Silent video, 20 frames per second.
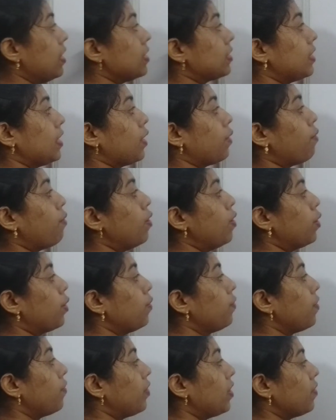is equal
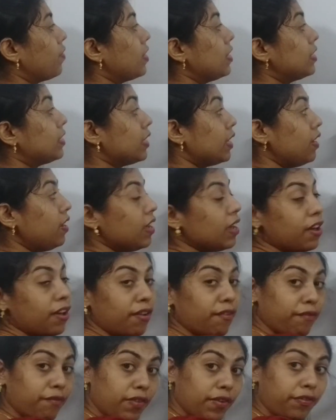to 51C
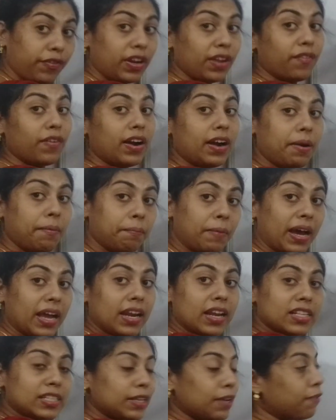51
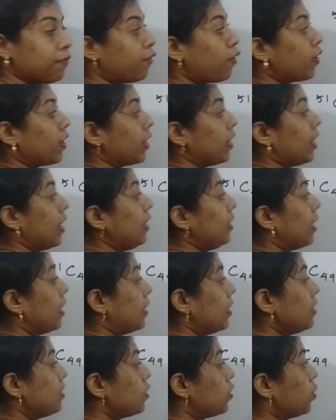minus 49,
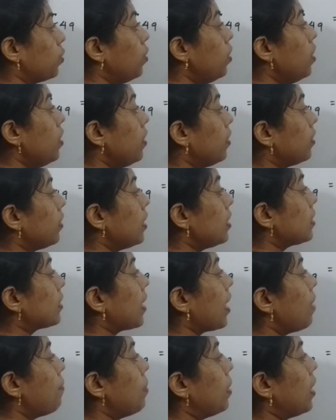that is 2. This
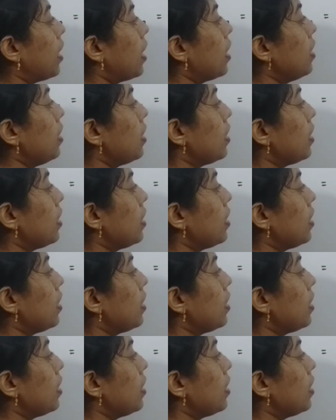can be done